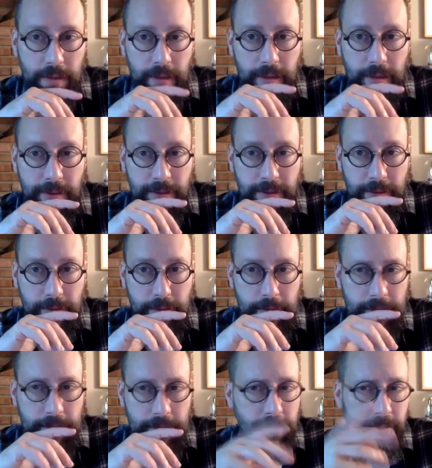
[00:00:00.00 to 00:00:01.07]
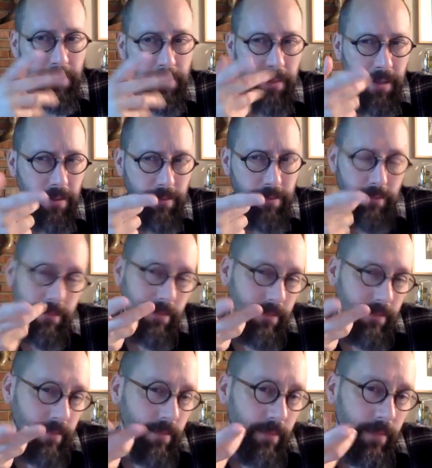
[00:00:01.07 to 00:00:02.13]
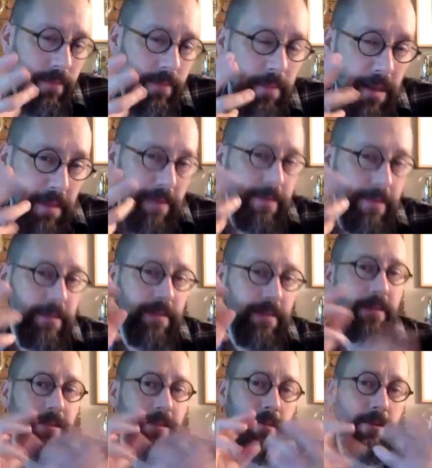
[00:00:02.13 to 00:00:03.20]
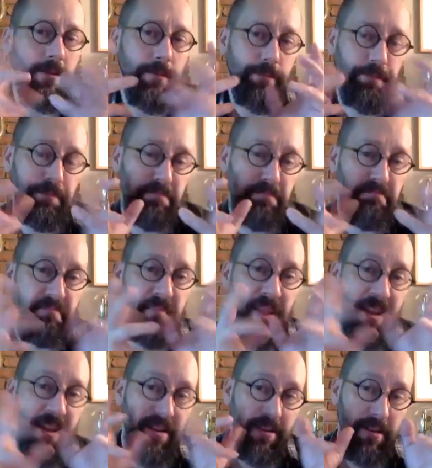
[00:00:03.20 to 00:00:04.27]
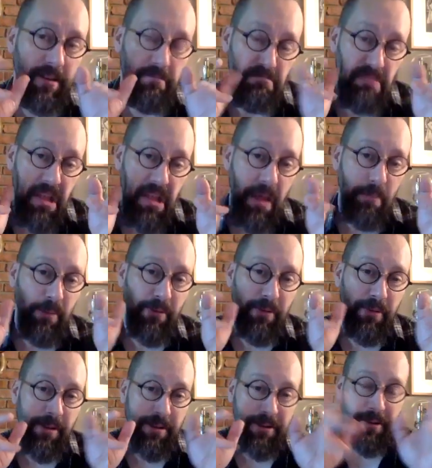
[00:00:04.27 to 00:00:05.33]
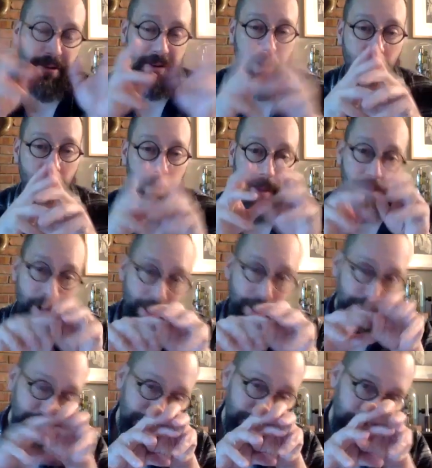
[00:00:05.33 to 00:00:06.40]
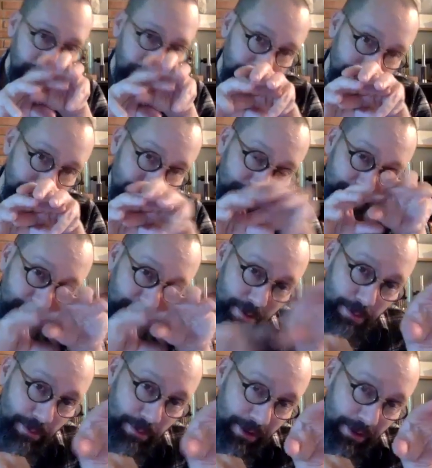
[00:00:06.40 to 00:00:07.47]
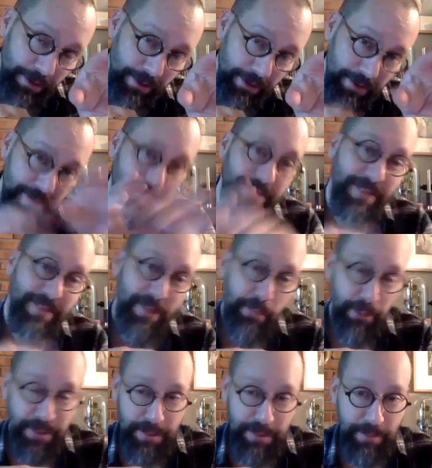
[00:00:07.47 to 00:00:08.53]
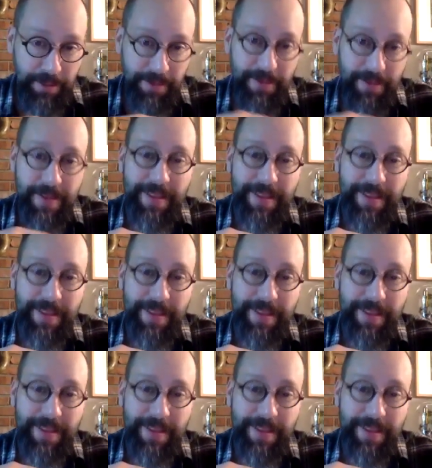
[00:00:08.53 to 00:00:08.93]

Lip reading: Asta, you might consider kind of amplifying your combat prowess by duplicating the pointy bits.